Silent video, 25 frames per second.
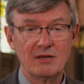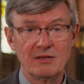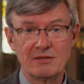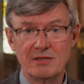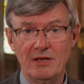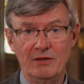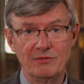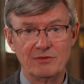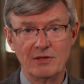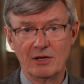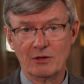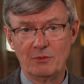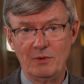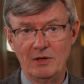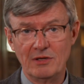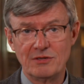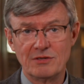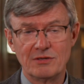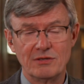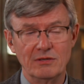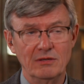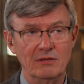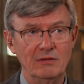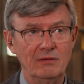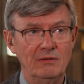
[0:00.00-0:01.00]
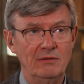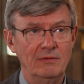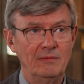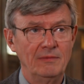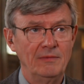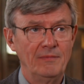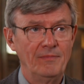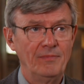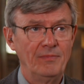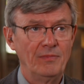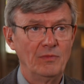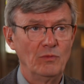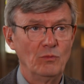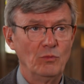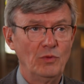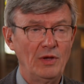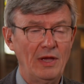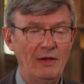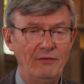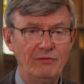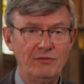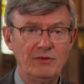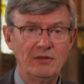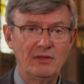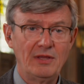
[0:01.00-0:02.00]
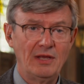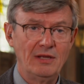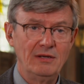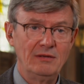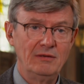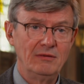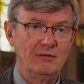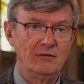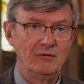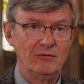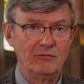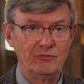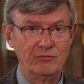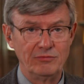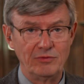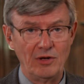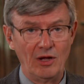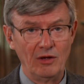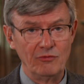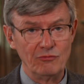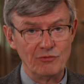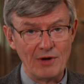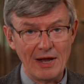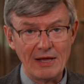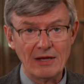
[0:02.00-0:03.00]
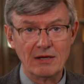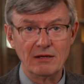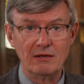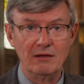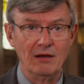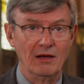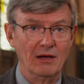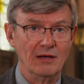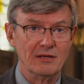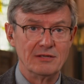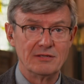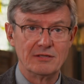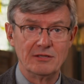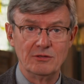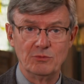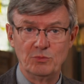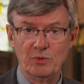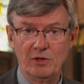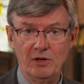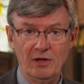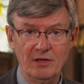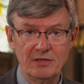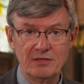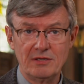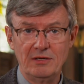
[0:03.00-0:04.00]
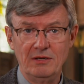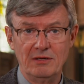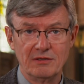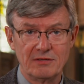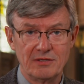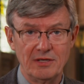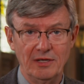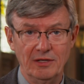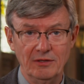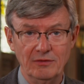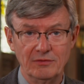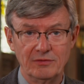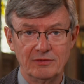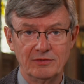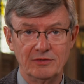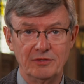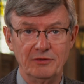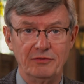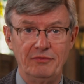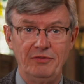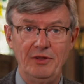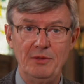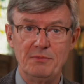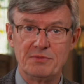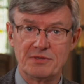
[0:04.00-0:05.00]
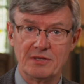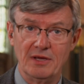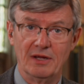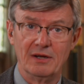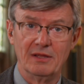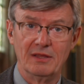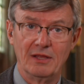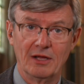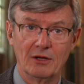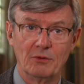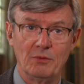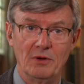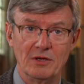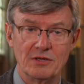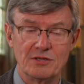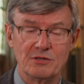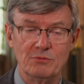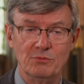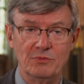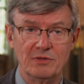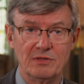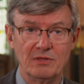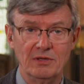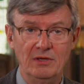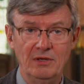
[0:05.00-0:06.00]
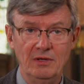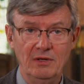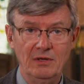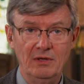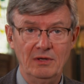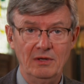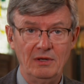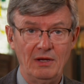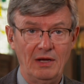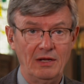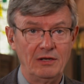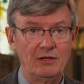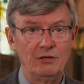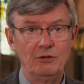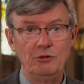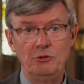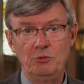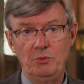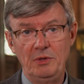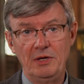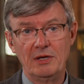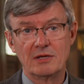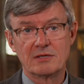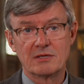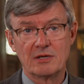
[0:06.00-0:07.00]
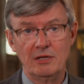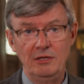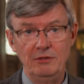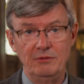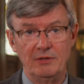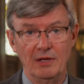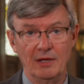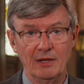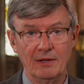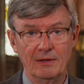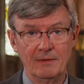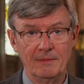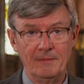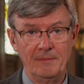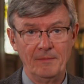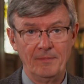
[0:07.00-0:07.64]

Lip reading: ourselves that question, we have to then recognise that we're asking ourselves the flip side of that question with, and who are we excluding?